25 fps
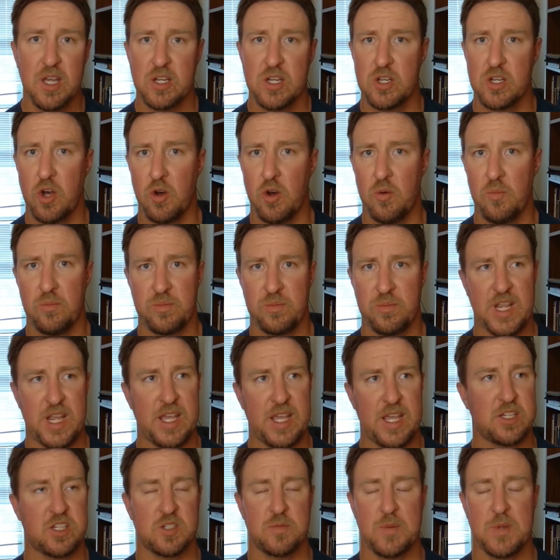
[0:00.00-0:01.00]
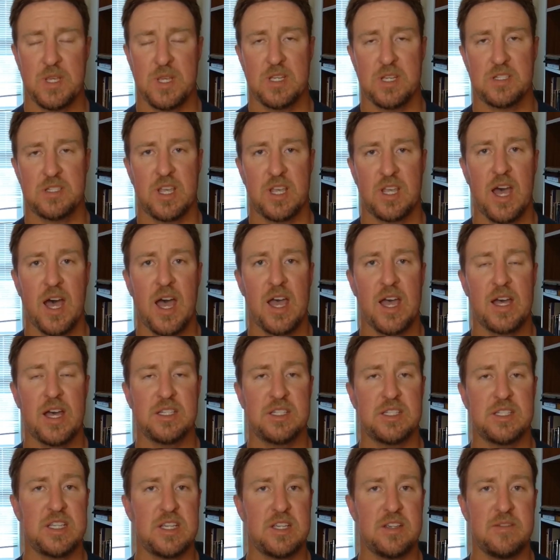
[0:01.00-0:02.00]
Don't take it just because the guy on
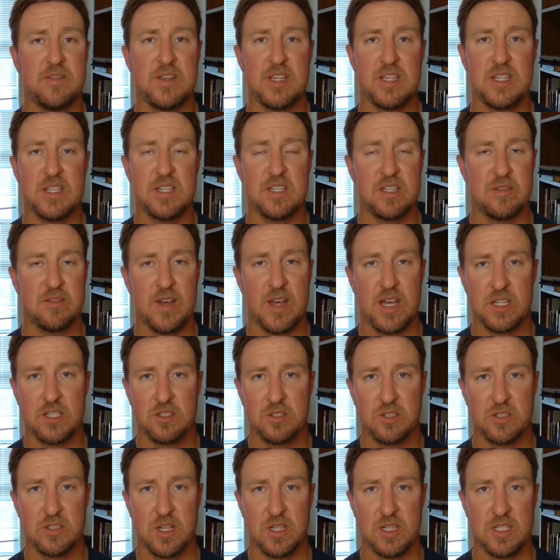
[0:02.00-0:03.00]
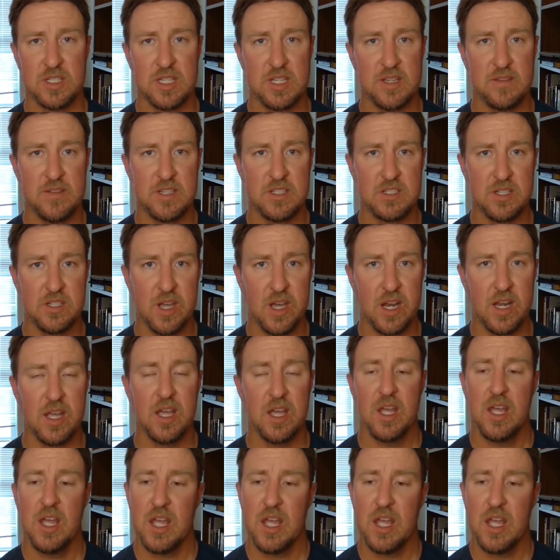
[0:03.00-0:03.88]
TV, the evangelist on TV said it.